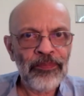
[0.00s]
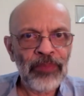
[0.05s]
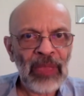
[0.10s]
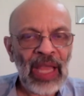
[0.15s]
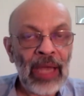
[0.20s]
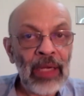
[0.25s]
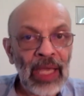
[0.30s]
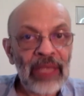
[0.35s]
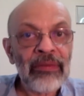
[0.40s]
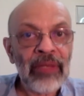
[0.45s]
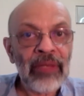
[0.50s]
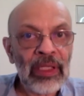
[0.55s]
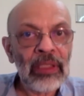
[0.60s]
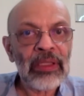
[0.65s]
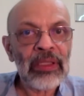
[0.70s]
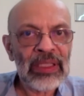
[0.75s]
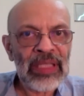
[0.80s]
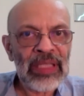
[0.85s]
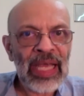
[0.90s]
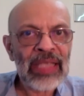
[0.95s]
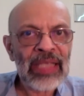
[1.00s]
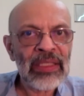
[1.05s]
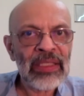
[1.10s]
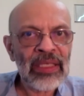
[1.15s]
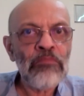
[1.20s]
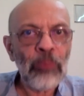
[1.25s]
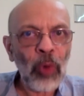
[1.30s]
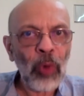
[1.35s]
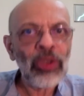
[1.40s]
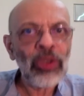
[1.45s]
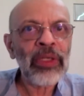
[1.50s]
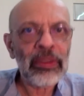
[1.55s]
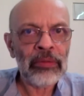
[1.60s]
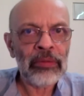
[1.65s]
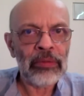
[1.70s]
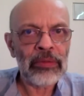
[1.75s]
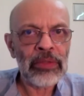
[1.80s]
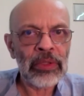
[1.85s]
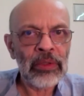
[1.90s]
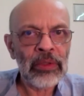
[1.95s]
And I think that that's
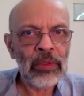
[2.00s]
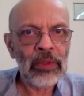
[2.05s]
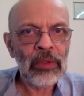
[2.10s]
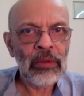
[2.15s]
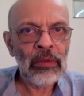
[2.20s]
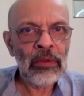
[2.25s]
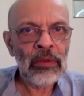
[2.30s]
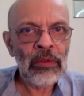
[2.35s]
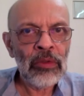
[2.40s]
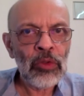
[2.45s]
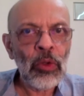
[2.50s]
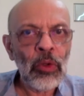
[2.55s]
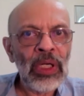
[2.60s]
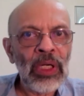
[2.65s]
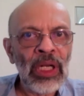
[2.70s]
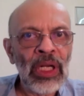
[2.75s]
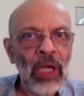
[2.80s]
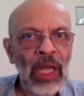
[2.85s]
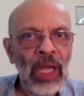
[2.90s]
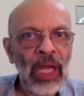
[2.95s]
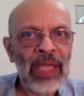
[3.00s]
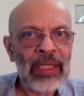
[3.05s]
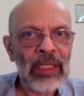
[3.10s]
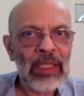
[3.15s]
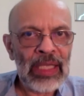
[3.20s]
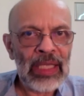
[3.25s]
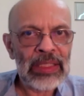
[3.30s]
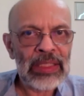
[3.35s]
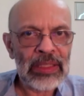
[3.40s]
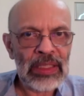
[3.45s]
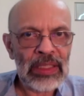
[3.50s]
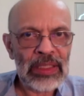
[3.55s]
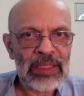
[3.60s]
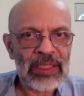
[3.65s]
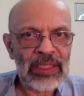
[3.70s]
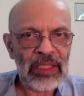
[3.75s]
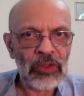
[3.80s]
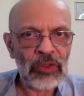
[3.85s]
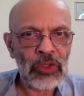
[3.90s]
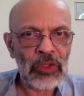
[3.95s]
important to underline as a
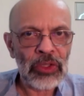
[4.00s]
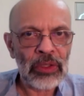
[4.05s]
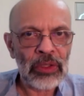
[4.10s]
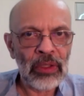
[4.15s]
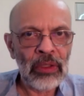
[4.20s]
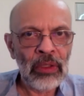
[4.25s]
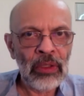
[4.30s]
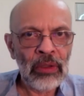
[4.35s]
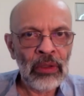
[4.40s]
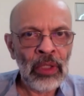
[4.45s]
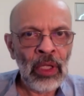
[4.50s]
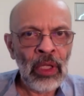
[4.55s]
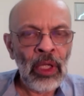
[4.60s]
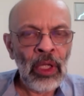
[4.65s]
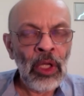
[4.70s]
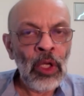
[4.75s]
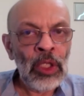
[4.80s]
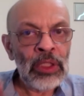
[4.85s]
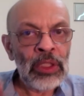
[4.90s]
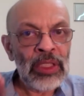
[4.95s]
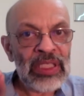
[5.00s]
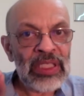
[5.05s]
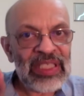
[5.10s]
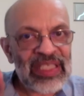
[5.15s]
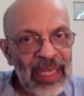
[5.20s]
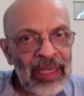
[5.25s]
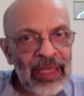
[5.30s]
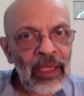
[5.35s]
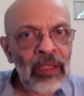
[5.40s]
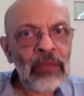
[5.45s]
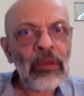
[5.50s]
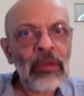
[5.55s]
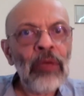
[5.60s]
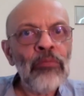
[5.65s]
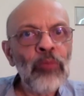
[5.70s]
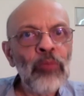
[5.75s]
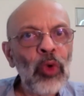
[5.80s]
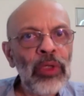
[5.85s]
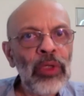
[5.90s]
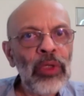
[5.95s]
distinction. The second
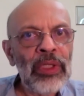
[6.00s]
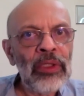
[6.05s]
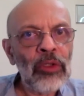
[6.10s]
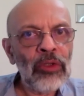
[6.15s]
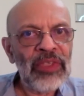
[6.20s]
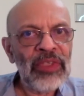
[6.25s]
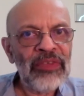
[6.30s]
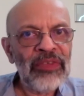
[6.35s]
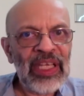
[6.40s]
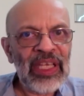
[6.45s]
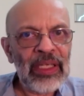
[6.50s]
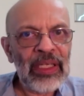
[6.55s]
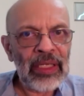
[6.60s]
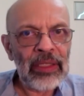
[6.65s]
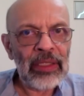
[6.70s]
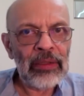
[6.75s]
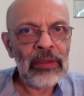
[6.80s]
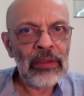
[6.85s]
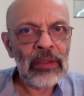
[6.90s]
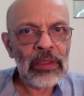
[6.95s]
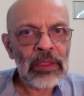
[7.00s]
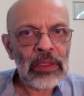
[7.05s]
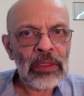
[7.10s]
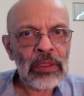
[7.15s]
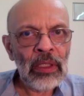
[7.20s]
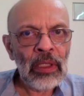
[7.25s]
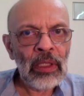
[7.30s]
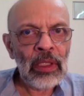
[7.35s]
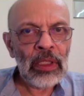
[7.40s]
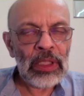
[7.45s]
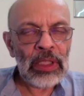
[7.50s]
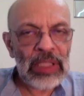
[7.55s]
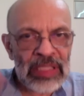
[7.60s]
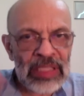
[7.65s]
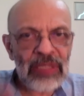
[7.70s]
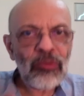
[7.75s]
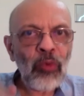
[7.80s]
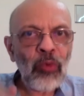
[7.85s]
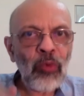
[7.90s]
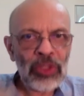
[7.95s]
component of the variants
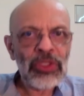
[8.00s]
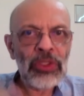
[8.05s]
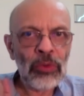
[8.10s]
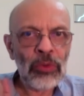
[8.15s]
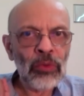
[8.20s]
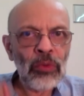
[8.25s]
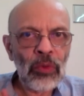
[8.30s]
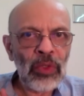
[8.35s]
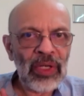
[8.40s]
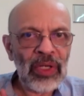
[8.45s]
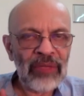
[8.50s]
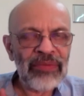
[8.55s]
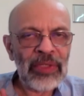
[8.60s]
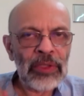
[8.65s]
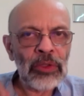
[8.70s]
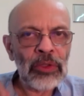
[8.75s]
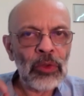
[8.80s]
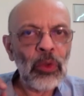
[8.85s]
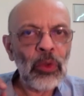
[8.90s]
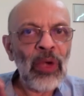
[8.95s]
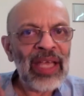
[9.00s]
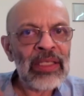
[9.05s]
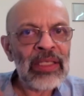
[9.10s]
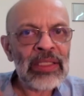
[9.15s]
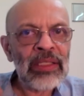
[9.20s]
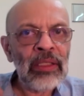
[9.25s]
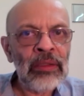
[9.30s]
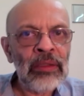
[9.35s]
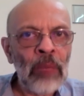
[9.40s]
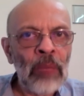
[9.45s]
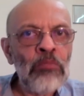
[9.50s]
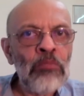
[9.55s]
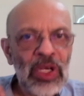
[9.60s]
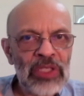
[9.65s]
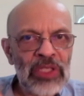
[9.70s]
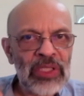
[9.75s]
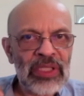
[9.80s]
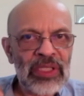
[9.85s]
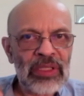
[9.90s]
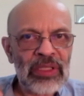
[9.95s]
is what you referred to as the
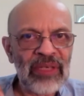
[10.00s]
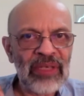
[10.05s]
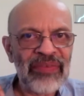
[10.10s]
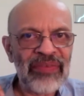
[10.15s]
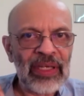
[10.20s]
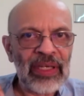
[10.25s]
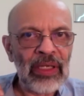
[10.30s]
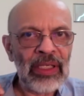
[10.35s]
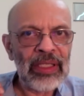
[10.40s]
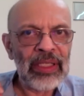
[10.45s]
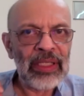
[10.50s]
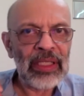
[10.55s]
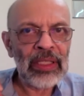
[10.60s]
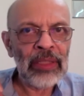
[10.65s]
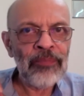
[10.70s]
numbers difficulty.